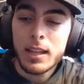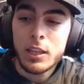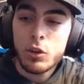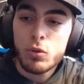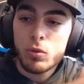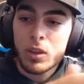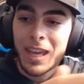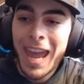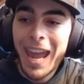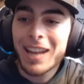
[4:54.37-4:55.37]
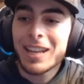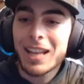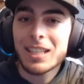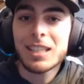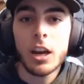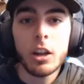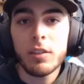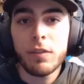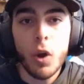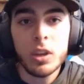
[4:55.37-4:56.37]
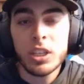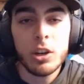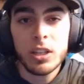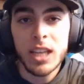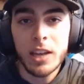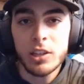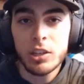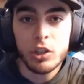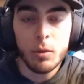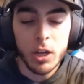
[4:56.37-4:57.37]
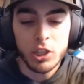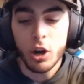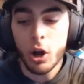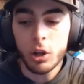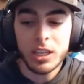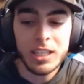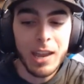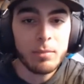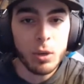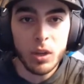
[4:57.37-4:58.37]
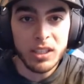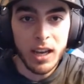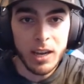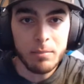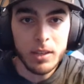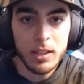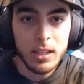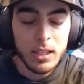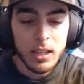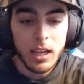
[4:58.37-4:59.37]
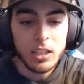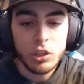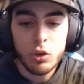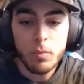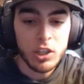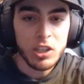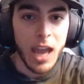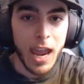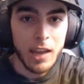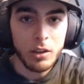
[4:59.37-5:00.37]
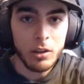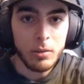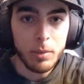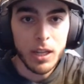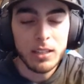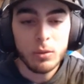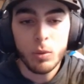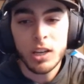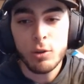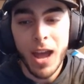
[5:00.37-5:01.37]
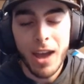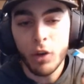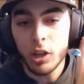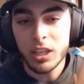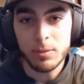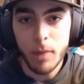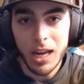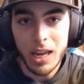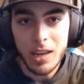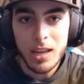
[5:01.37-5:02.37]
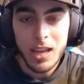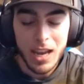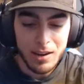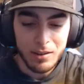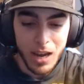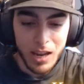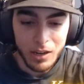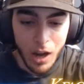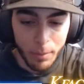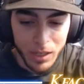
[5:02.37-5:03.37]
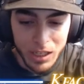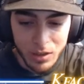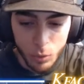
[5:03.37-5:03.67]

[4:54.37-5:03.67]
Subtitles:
you can't necessarily focus your attention so much on all these games at one time. It's too much to handle. But when you have all this money and companies